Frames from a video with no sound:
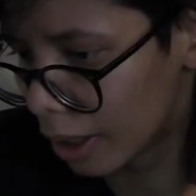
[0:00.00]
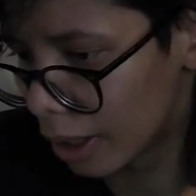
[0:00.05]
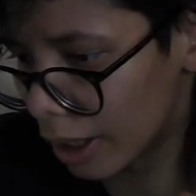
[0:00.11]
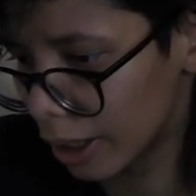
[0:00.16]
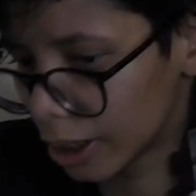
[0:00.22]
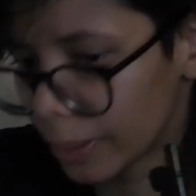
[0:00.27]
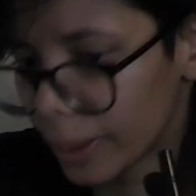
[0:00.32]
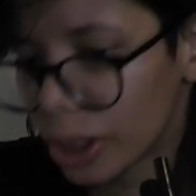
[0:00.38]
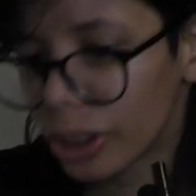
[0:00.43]

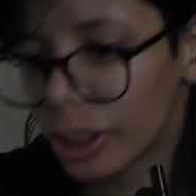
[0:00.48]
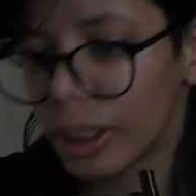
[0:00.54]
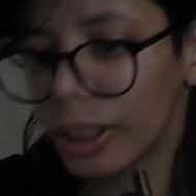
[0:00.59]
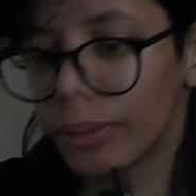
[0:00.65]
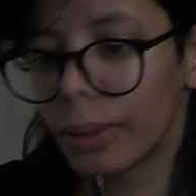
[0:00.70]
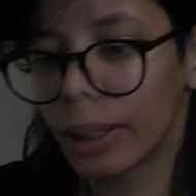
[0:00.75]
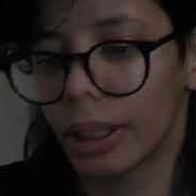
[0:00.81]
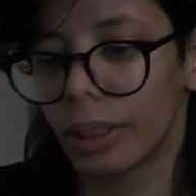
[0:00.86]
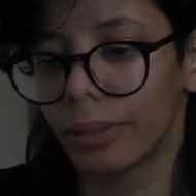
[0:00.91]
Especially
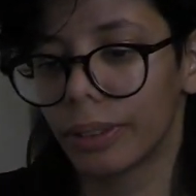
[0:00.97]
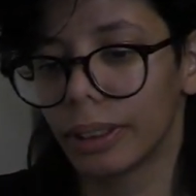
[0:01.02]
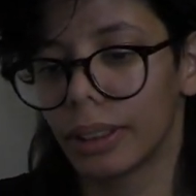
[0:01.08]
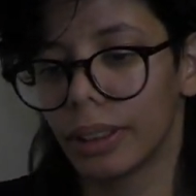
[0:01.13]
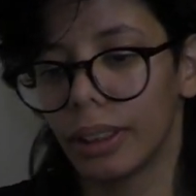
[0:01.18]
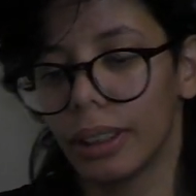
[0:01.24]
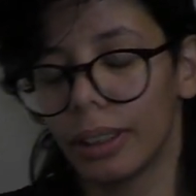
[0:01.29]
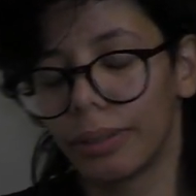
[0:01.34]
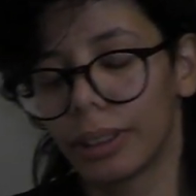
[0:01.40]
when if
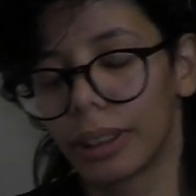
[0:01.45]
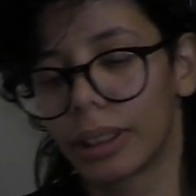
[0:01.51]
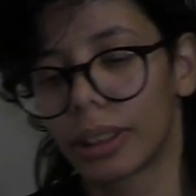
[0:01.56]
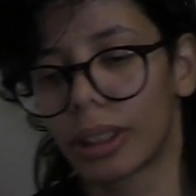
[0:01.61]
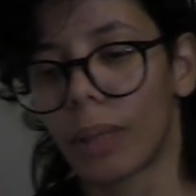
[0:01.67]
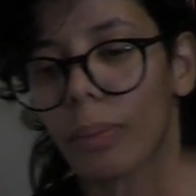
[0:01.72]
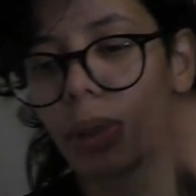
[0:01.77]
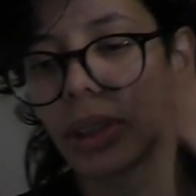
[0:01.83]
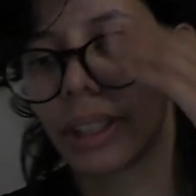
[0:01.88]
it's
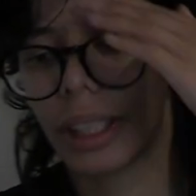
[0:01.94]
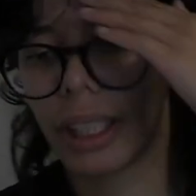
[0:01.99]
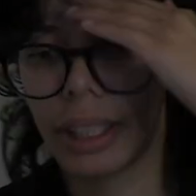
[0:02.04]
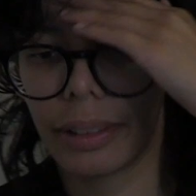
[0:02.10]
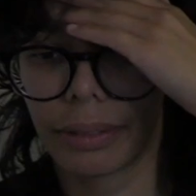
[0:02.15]
someone that I